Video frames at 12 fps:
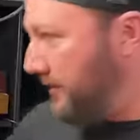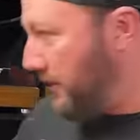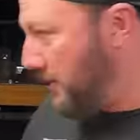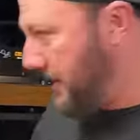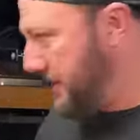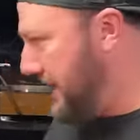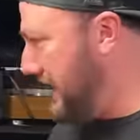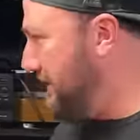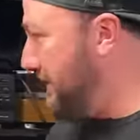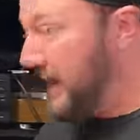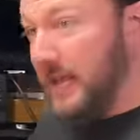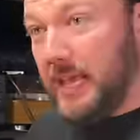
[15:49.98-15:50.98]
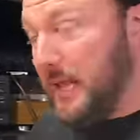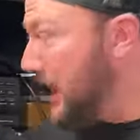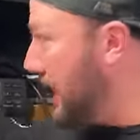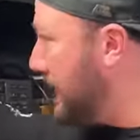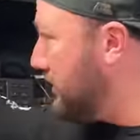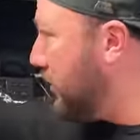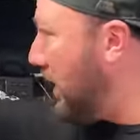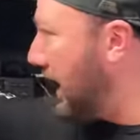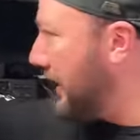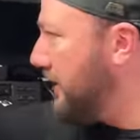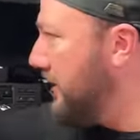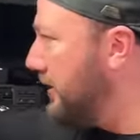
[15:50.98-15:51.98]
from the T V is
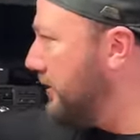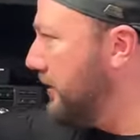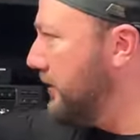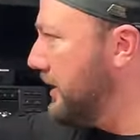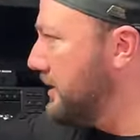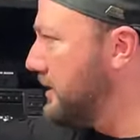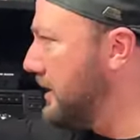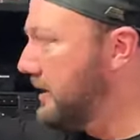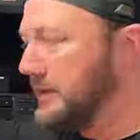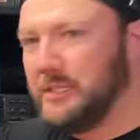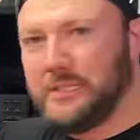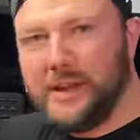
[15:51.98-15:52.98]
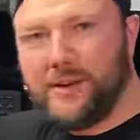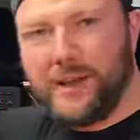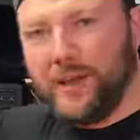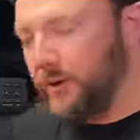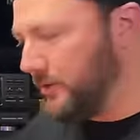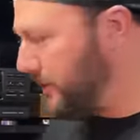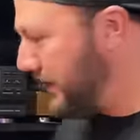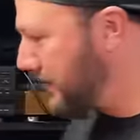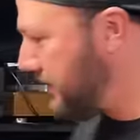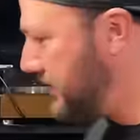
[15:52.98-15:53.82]
wired through this stereo. So we got our